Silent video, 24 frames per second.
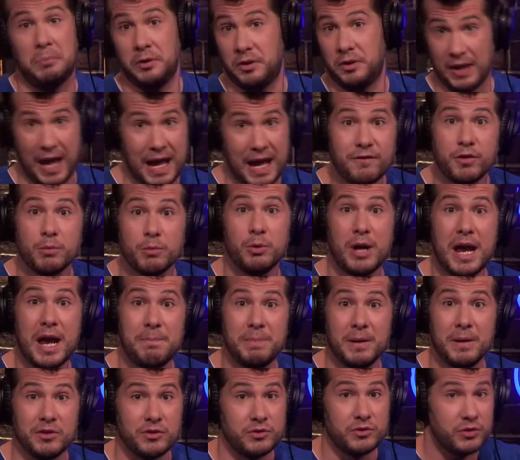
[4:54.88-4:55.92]
aside from
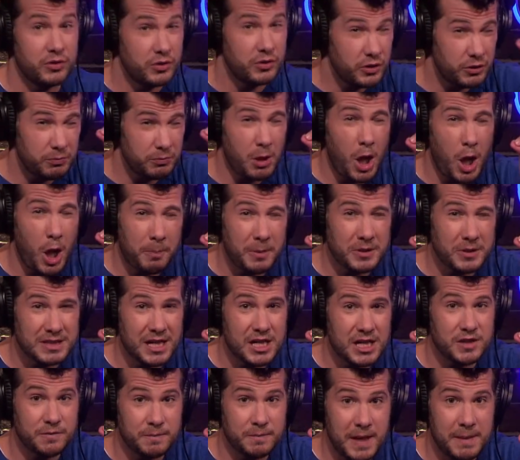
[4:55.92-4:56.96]
rapists, small
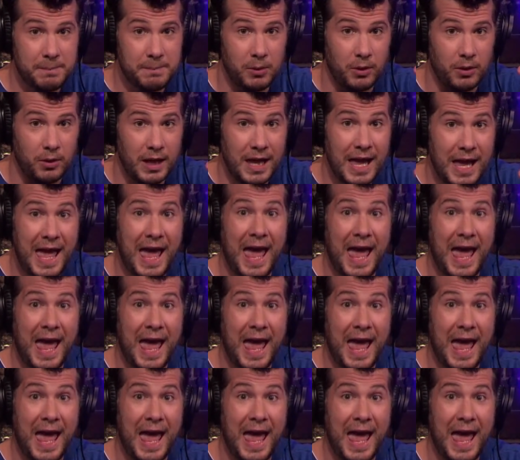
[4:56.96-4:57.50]
percentage of people.